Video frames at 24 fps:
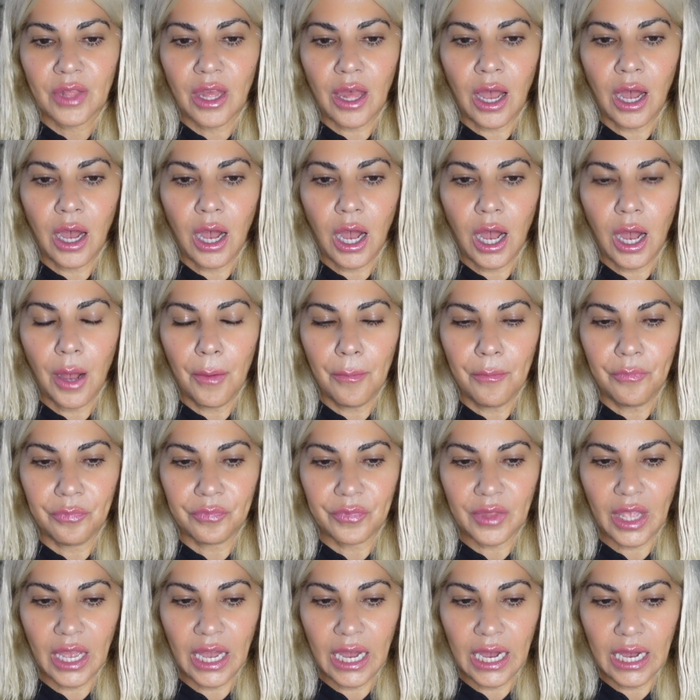um,
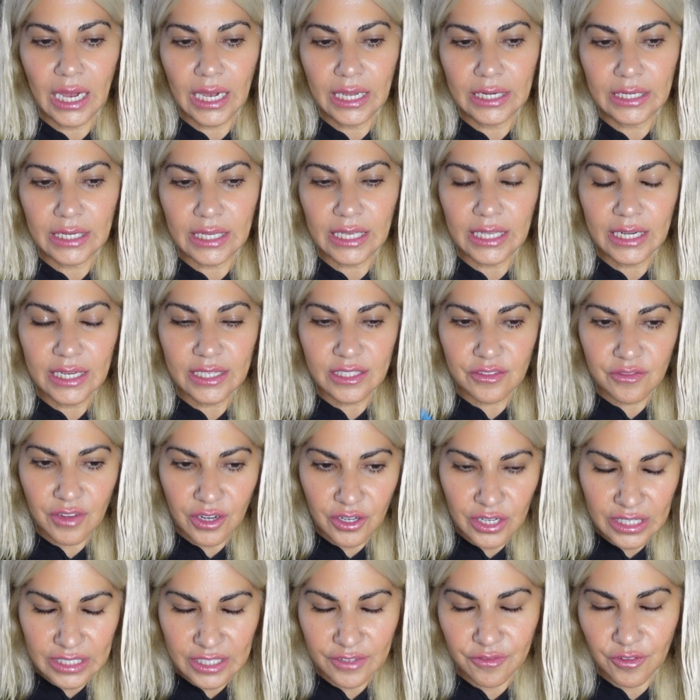and it is
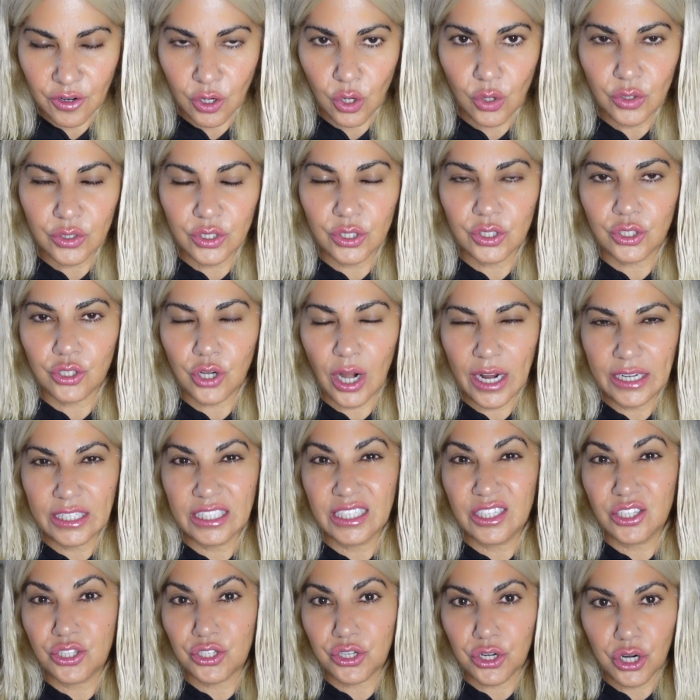very difficult to try to
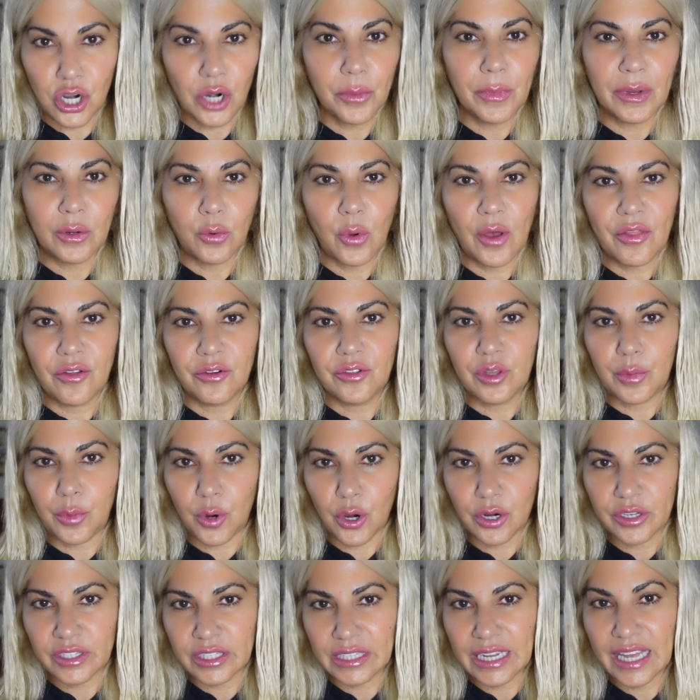determine whether the
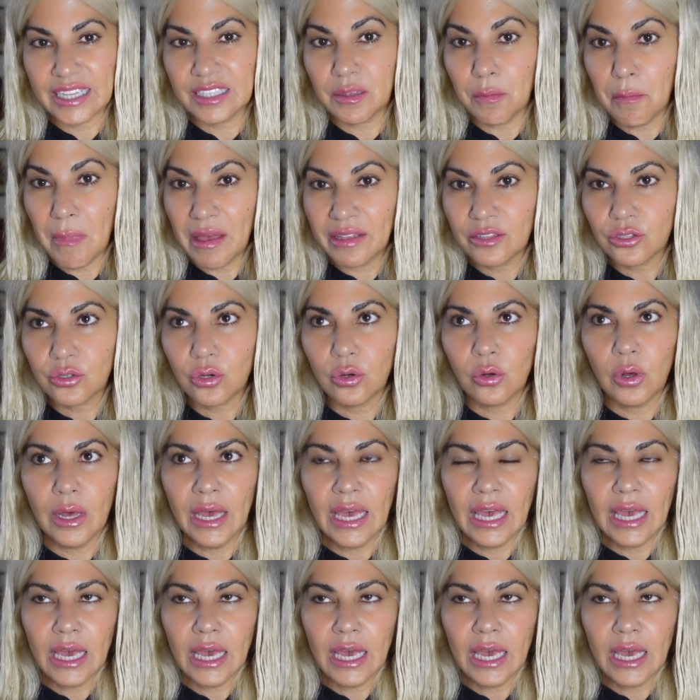person has a mental